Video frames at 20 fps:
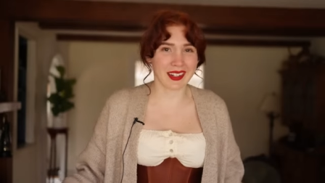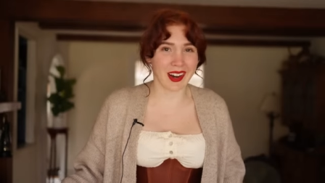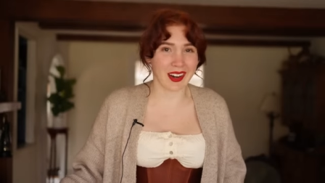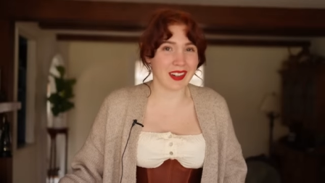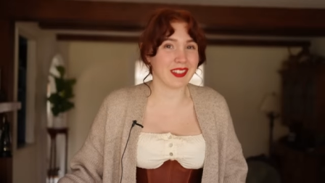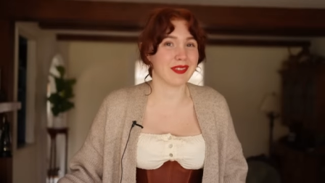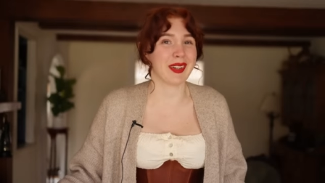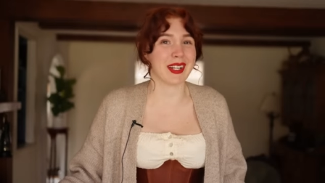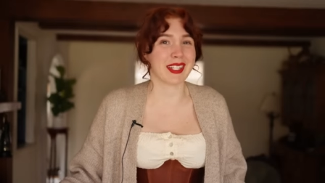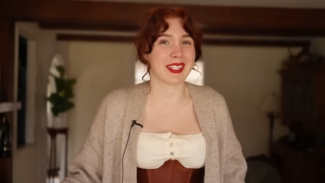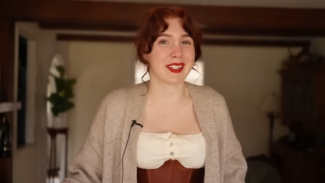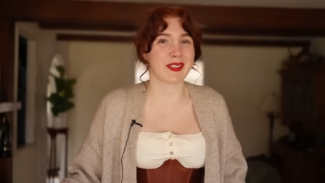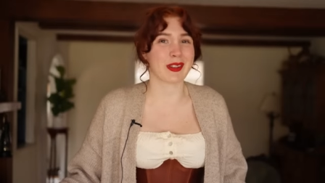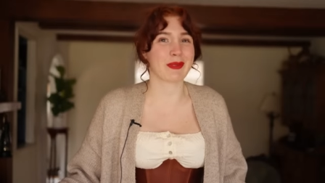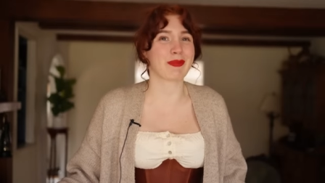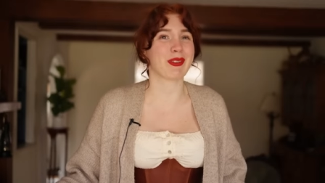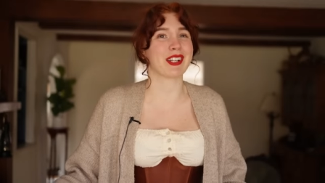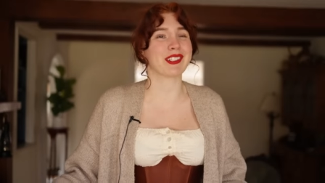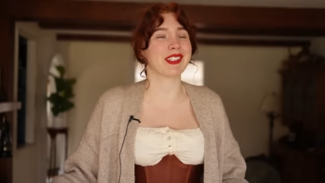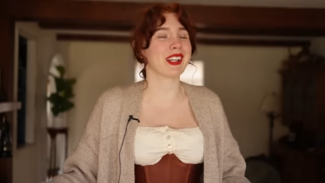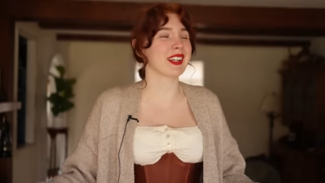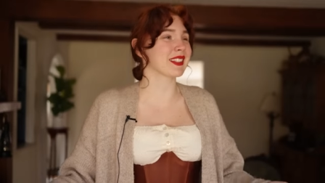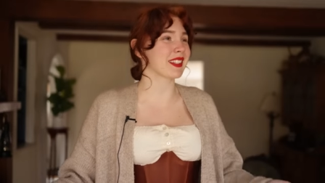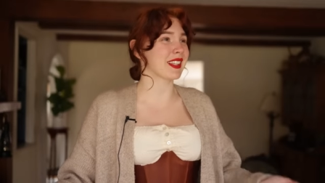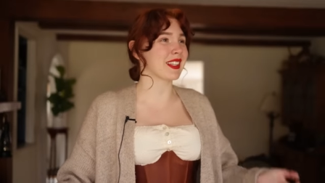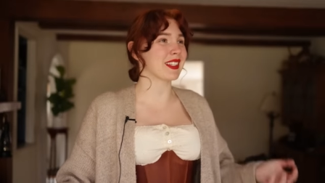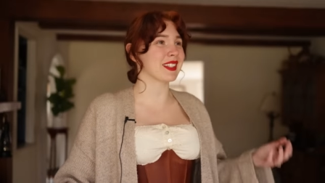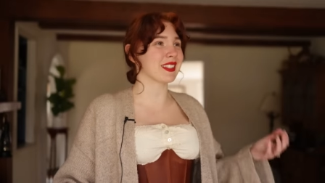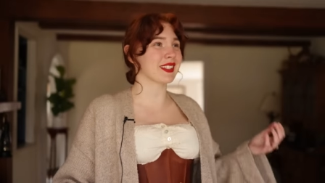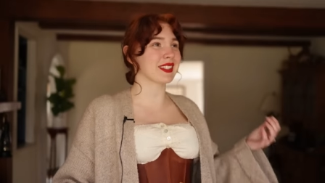all of my sewing
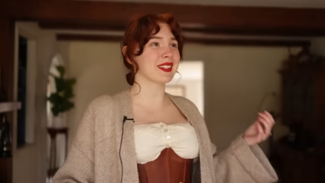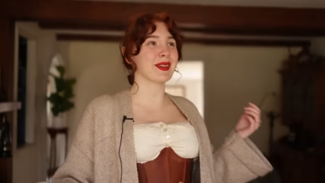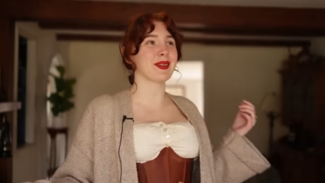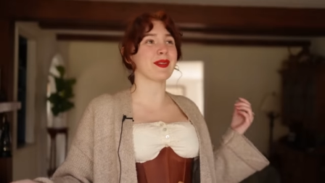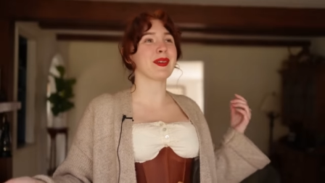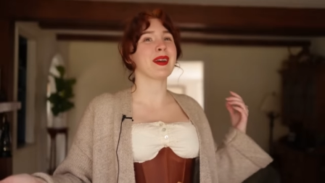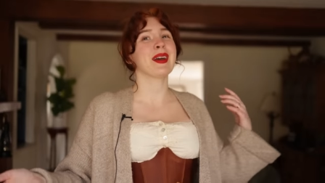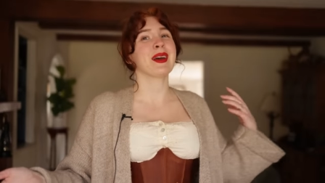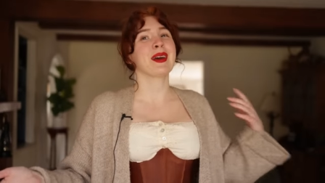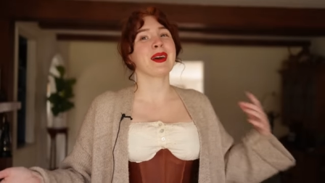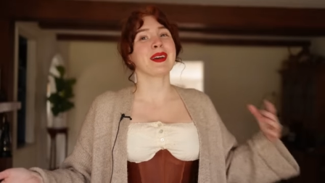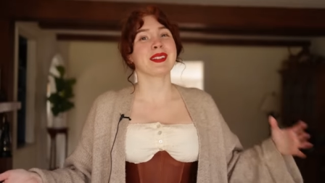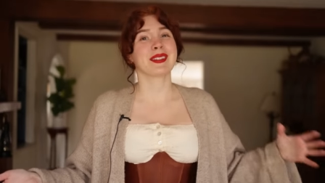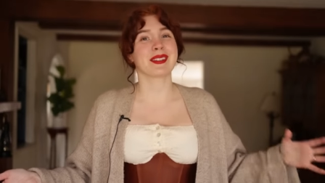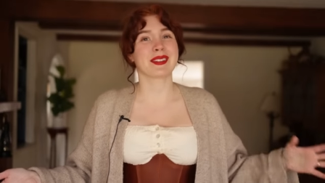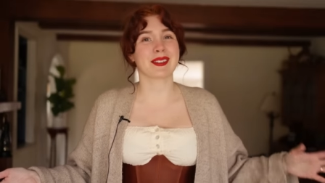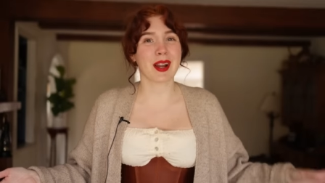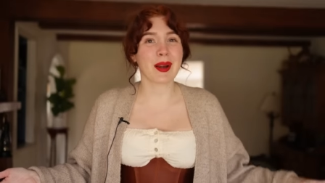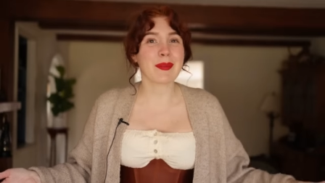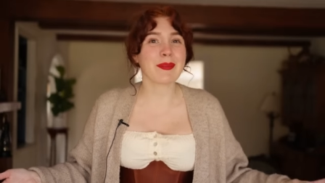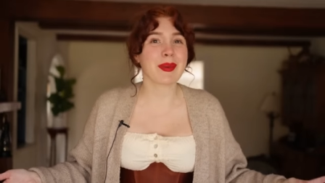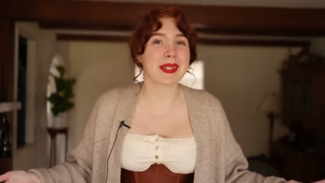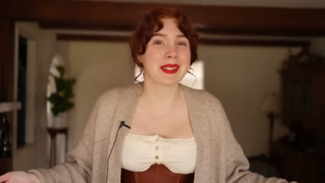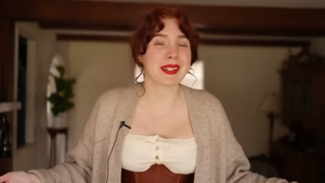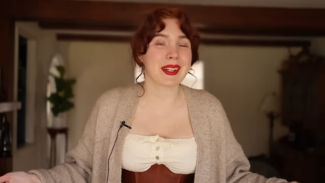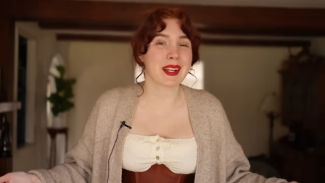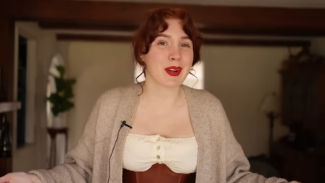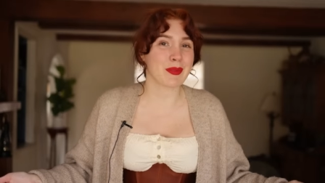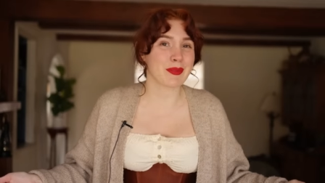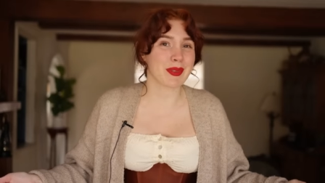projects, is to start
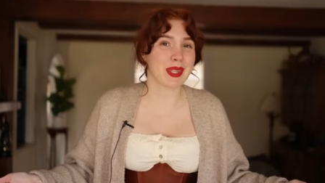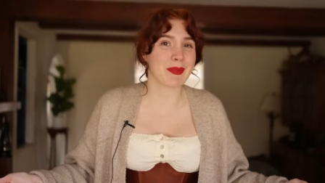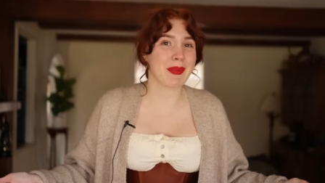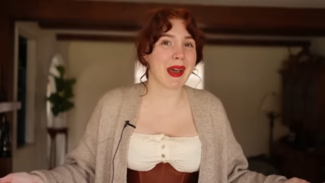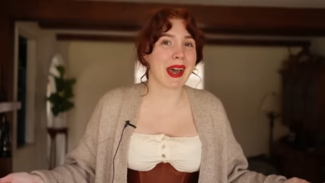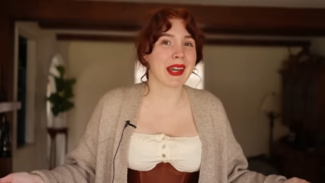busting open the